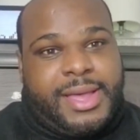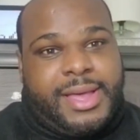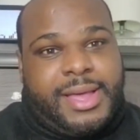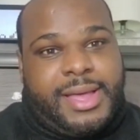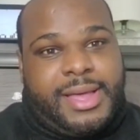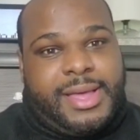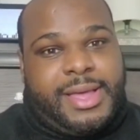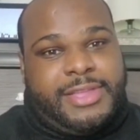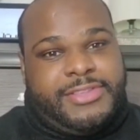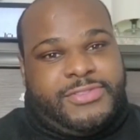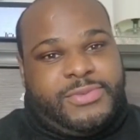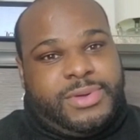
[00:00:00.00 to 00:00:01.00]
I
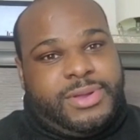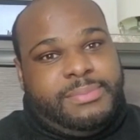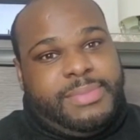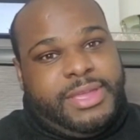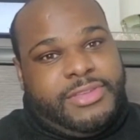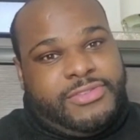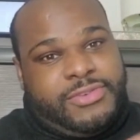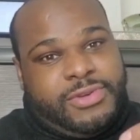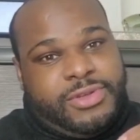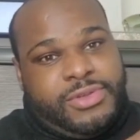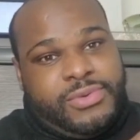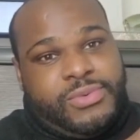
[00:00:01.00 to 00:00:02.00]
just want to make
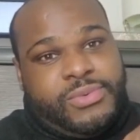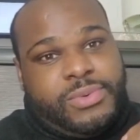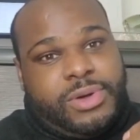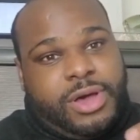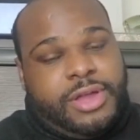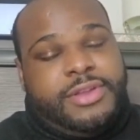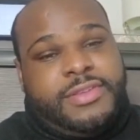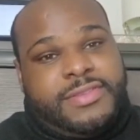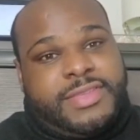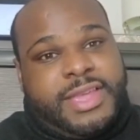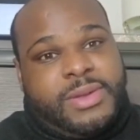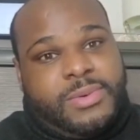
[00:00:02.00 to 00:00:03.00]
sure you
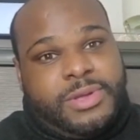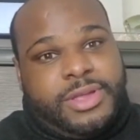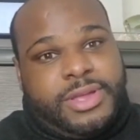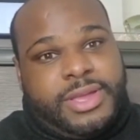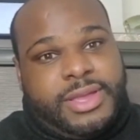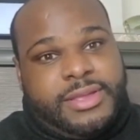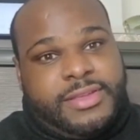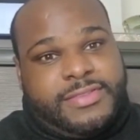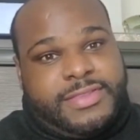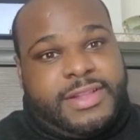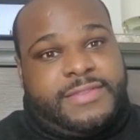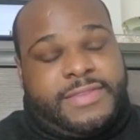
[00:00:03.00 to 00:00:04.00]
understand what you're getting
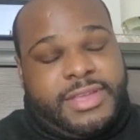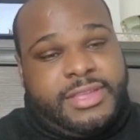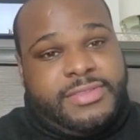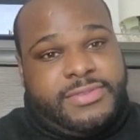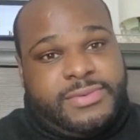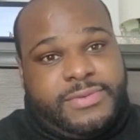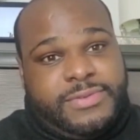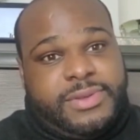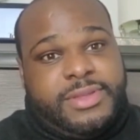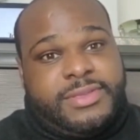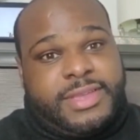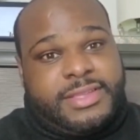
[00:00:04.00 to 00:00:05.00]
yourself into if you
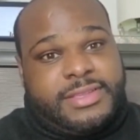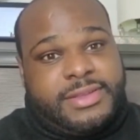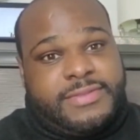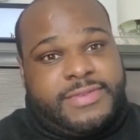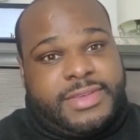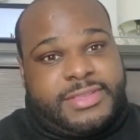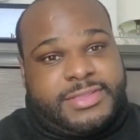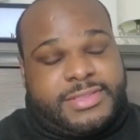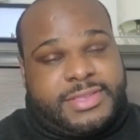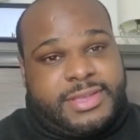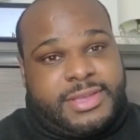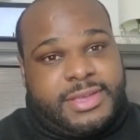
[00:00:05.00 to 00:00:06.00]
decide to
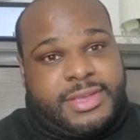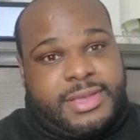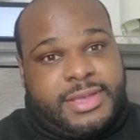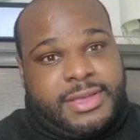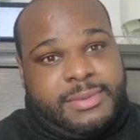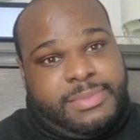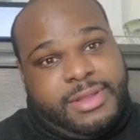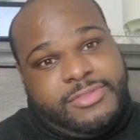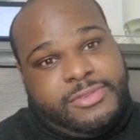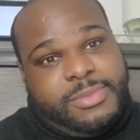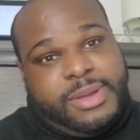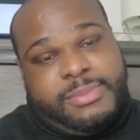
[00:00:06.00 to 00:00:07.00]
invest.
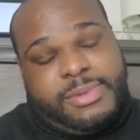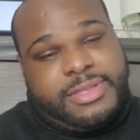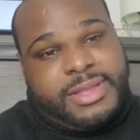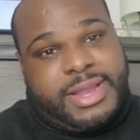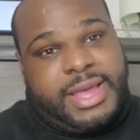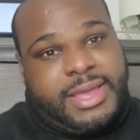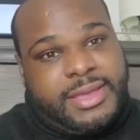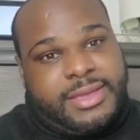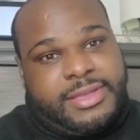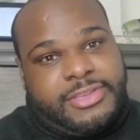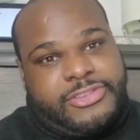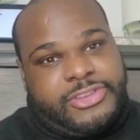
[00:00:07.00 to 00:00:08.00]
Please remember to
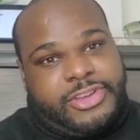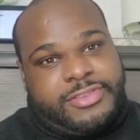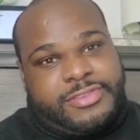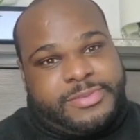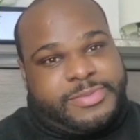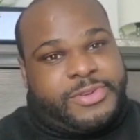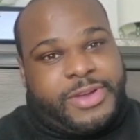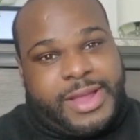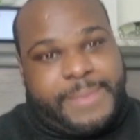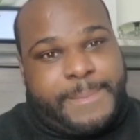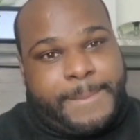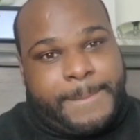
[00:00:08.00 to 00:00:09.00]
like, share,
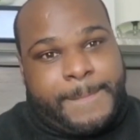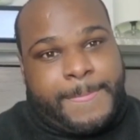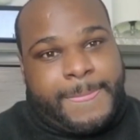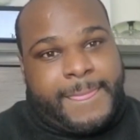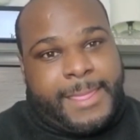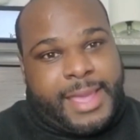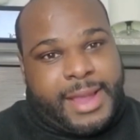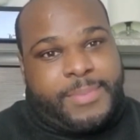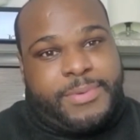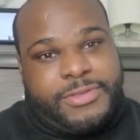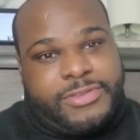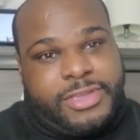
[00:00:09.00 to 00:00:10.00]
subscribe. I
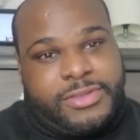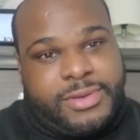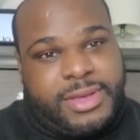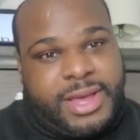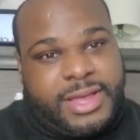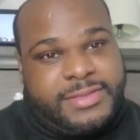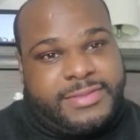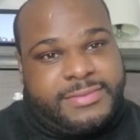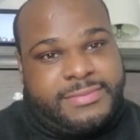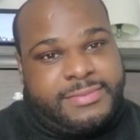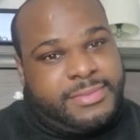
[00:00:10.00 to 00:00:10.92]
appreciate you guys.